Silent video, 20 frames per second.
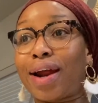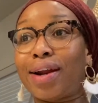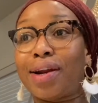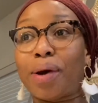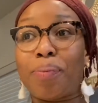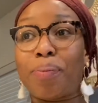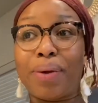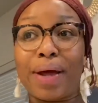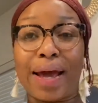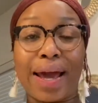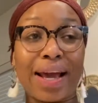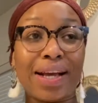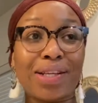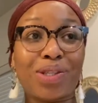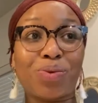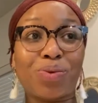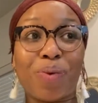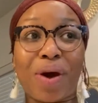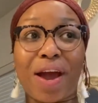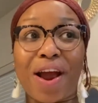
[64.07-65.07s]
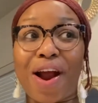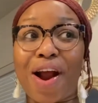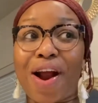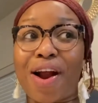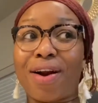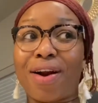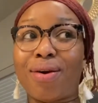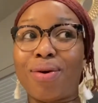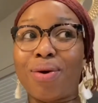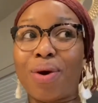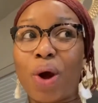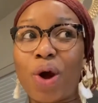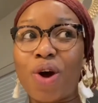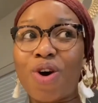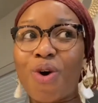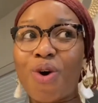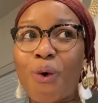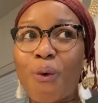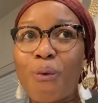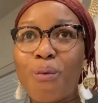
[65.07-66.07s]
in a place where
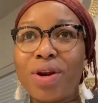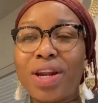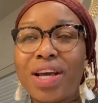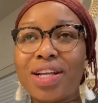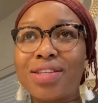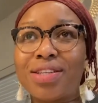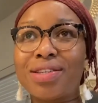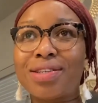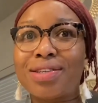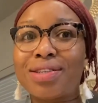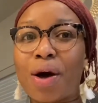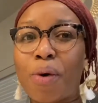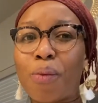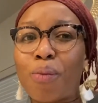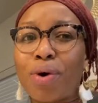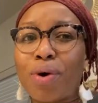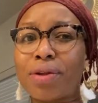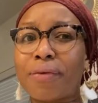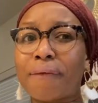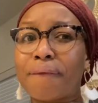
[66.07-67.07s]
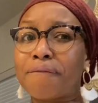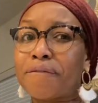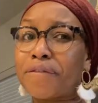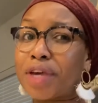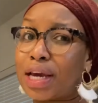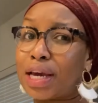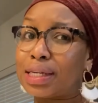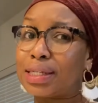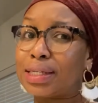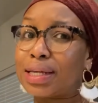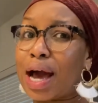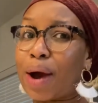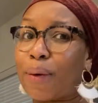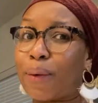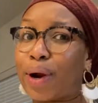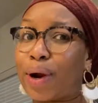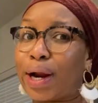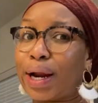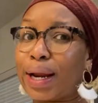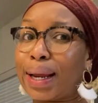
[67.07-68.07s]
we need to somewhat fix
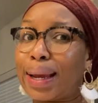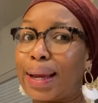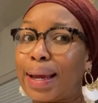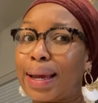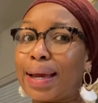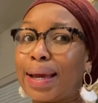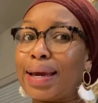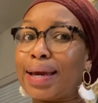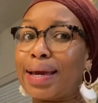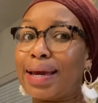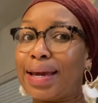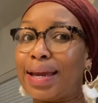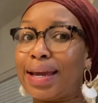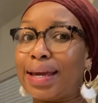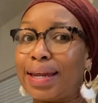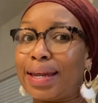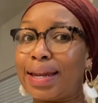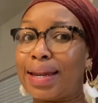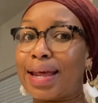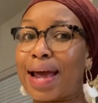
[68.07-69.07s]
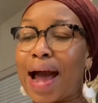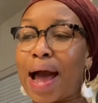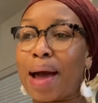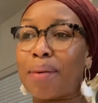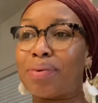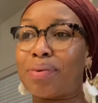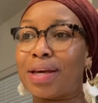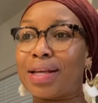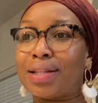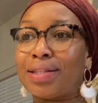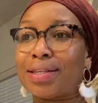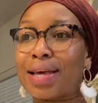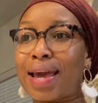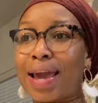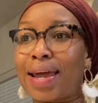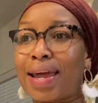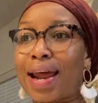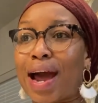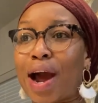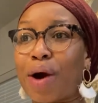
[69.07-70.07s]
our eating habits
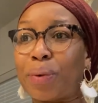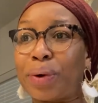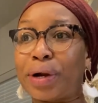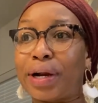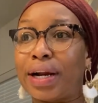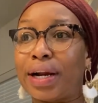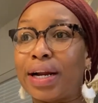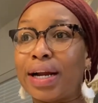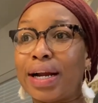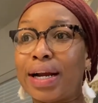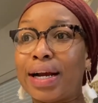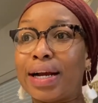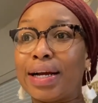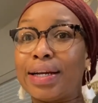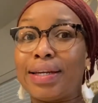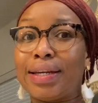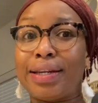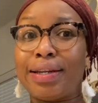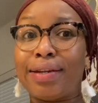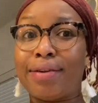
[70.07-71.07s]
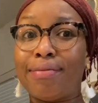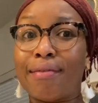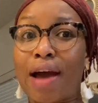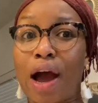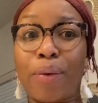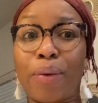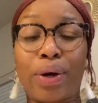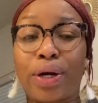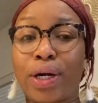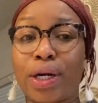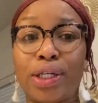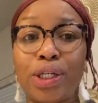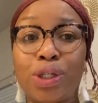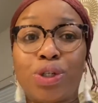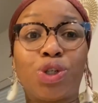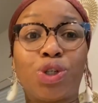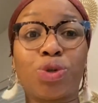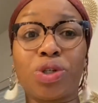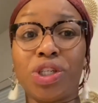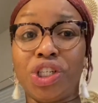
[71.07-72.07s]
and our
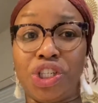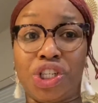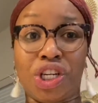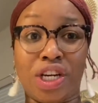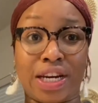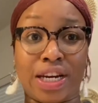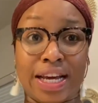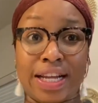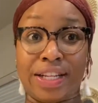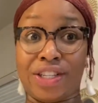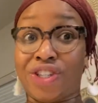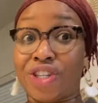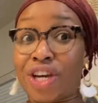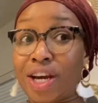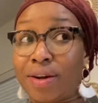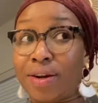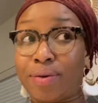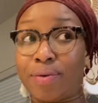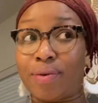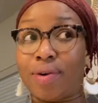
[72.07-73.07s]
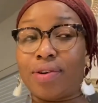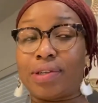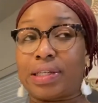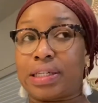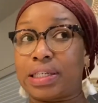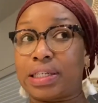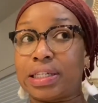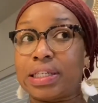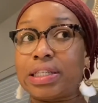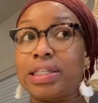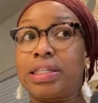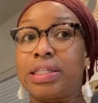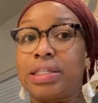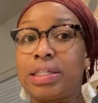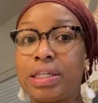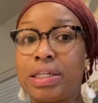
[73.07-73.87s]
nutrition in general, because